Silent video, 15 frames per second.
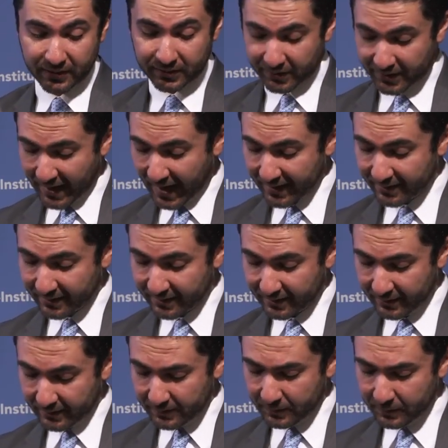So that's
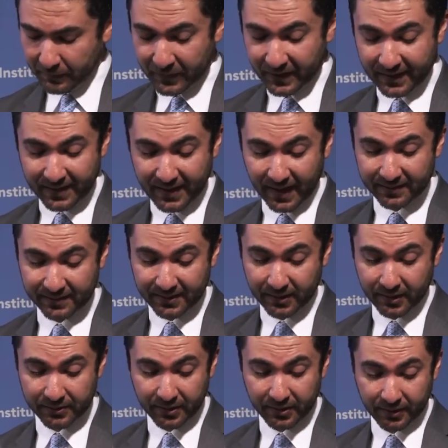that's
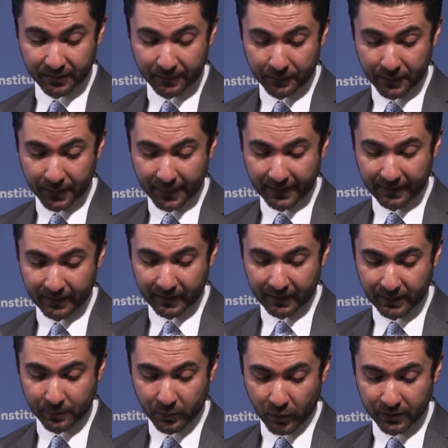another
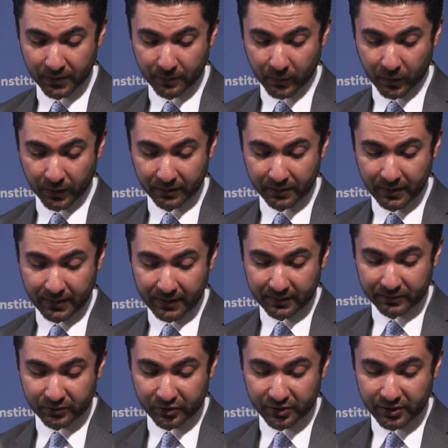important point.
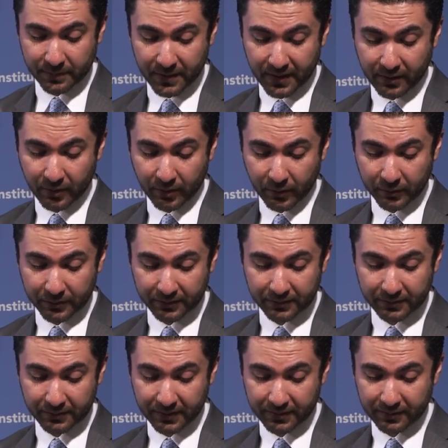GDP
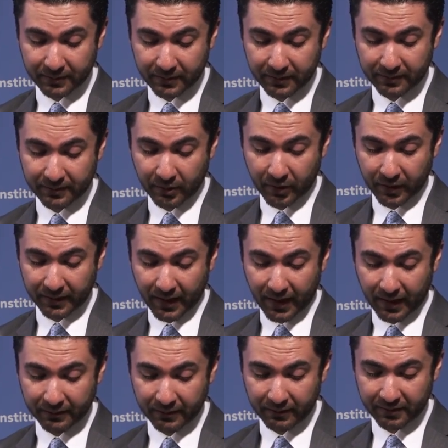growth is going
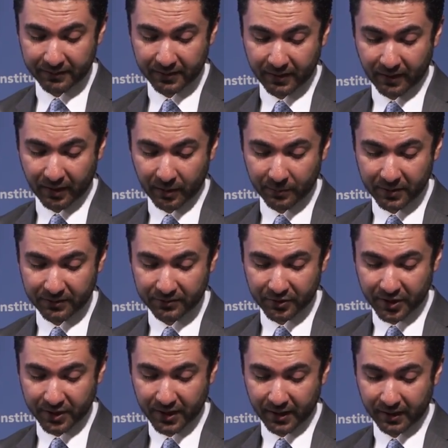down. Iran's economy is
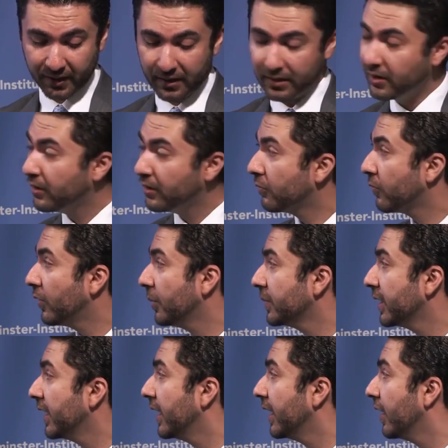shrinking. From
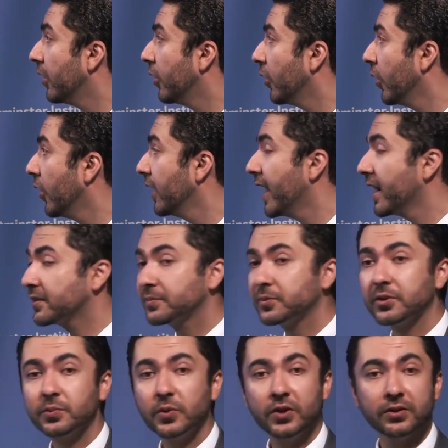the oil
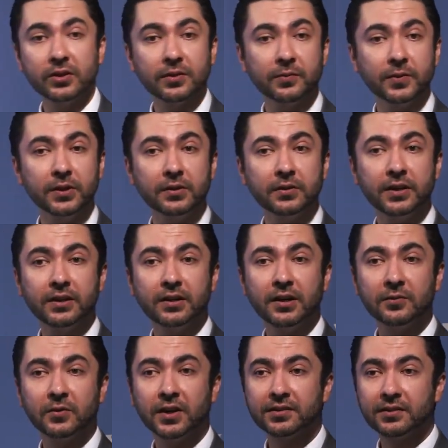export point of view,
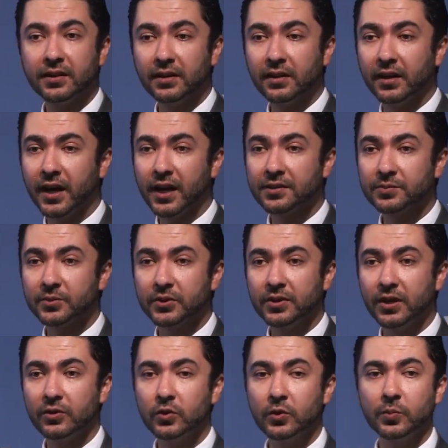Iran was
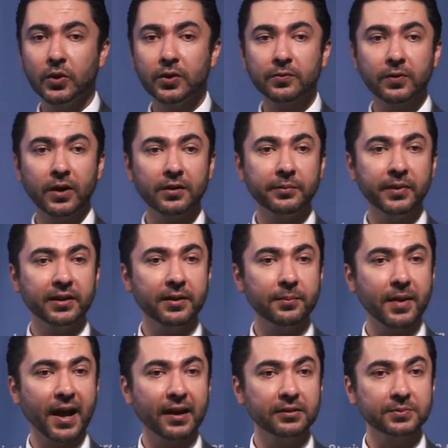exporting 2.5 million
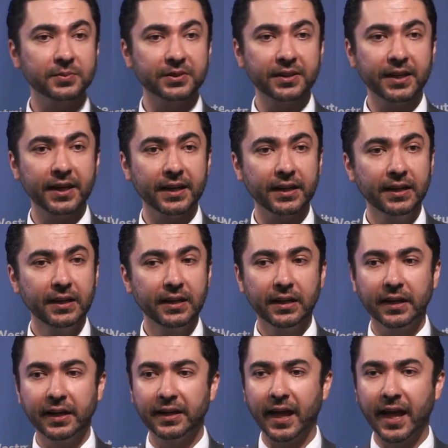barrels per day
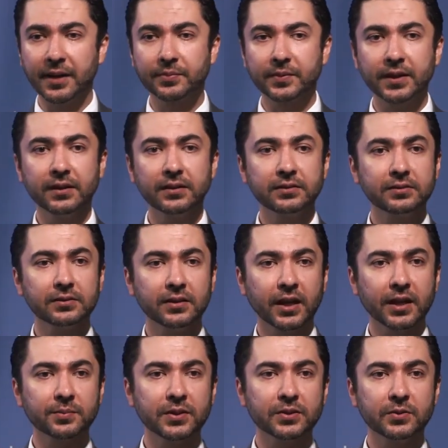in April
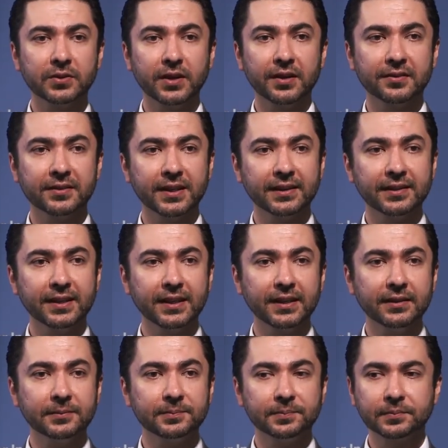
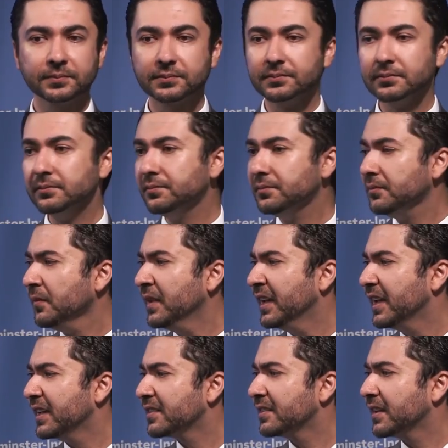2018.
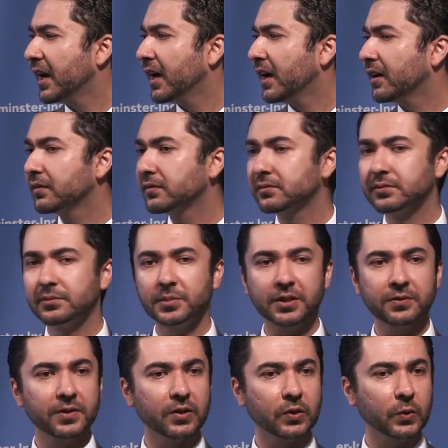It's now
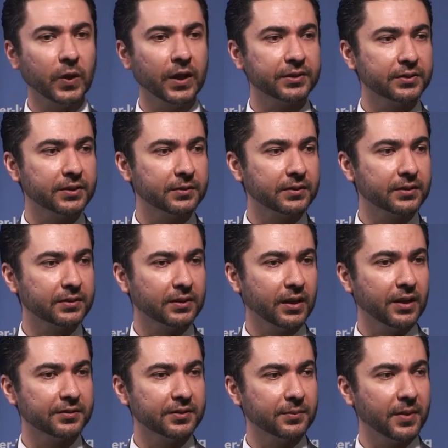between
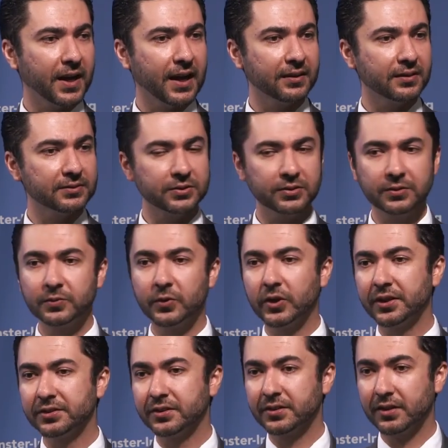200,000 barrels to
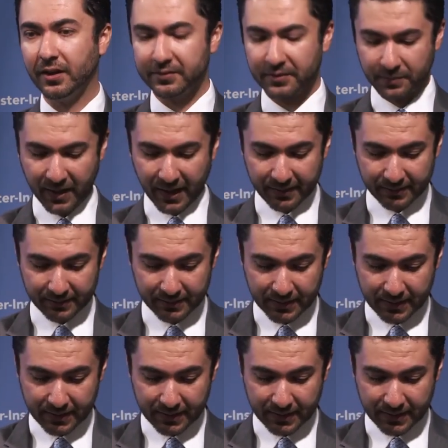400,000 barrels.